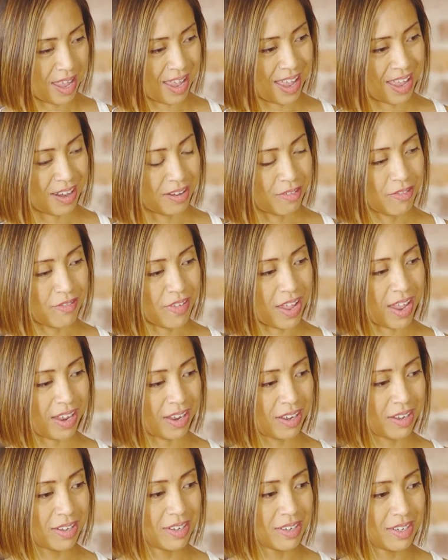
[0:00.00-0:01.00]
And
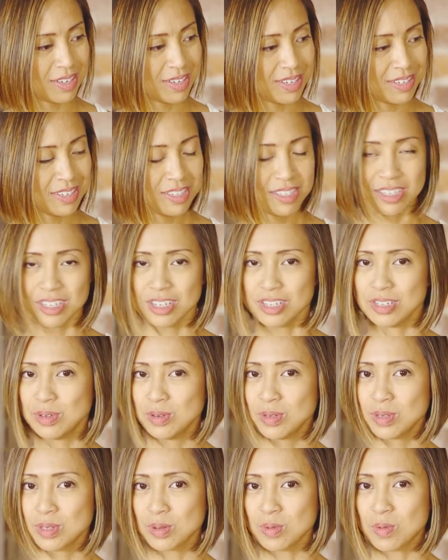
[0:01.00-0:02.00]
Feng did
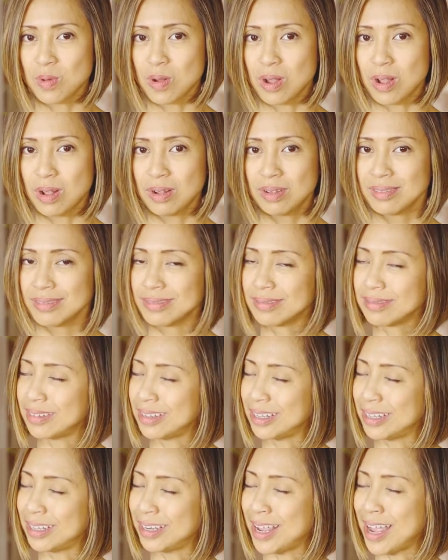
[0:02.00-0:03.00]
use the wall.
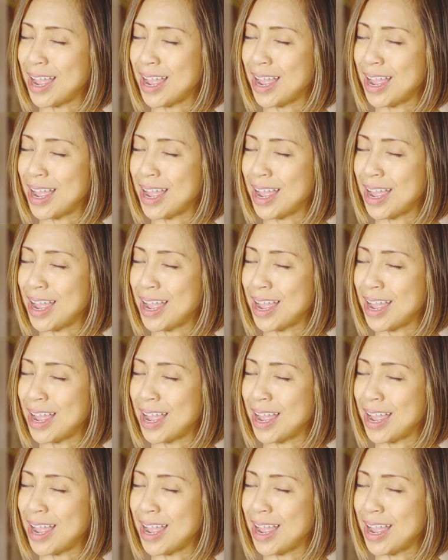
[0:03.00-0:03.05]
It